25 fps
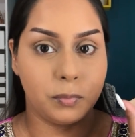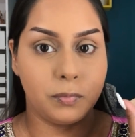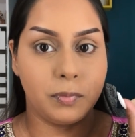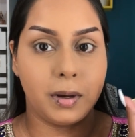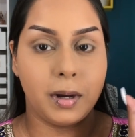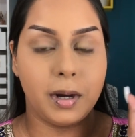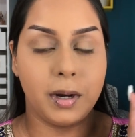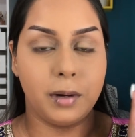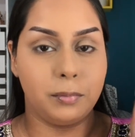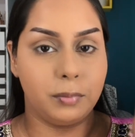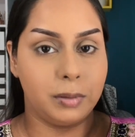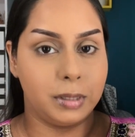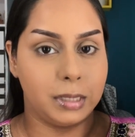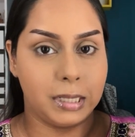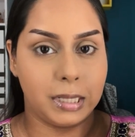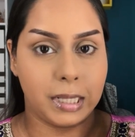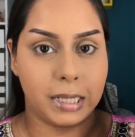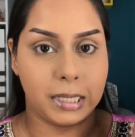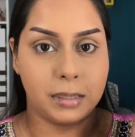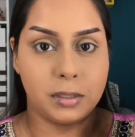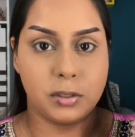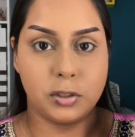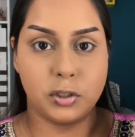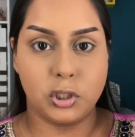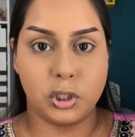far I really
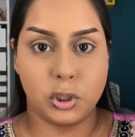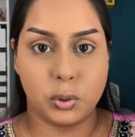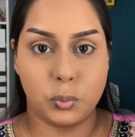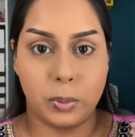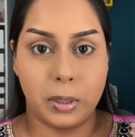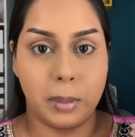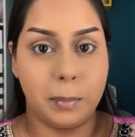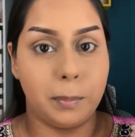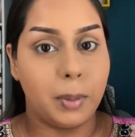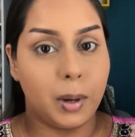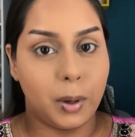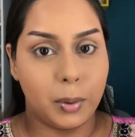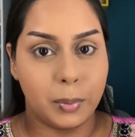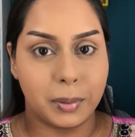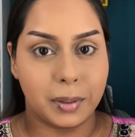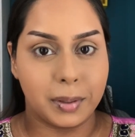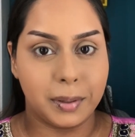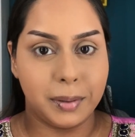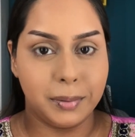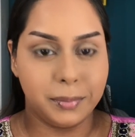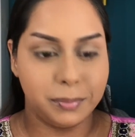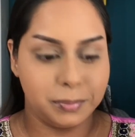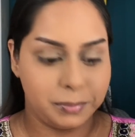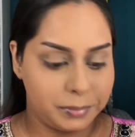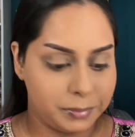like this Jouer
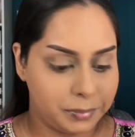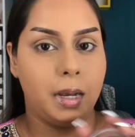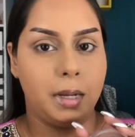powder.